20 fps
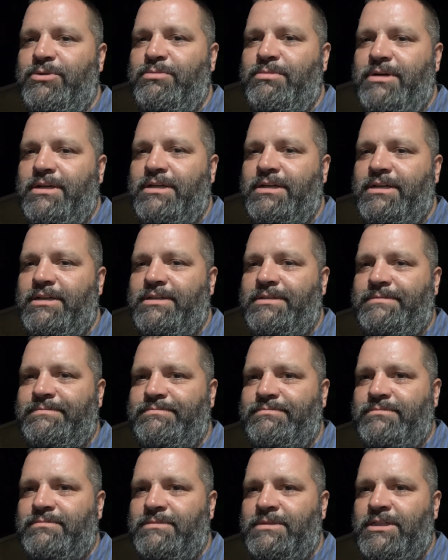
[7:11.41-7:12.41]
But, uh,
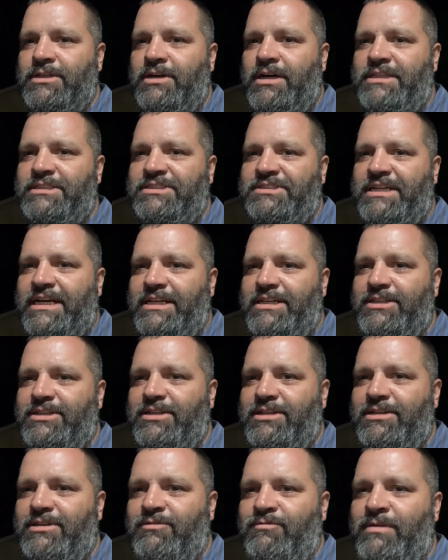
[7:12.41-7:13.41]
you know, I just had to
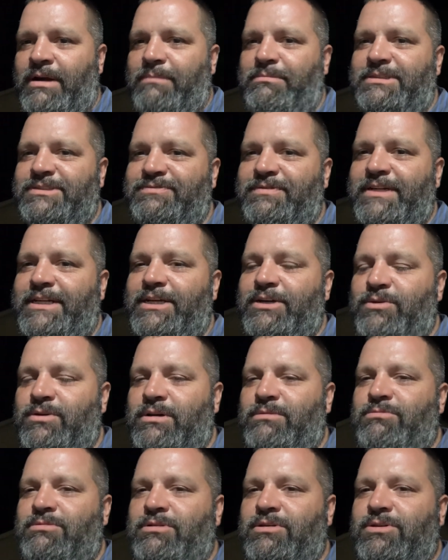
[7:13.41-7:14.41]
wrap this video
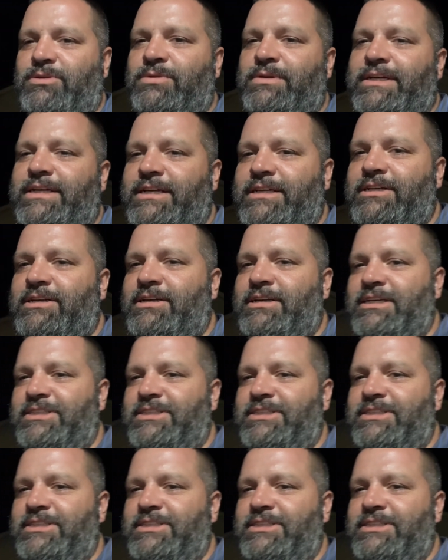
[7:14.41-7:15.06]
up real quick and uh, let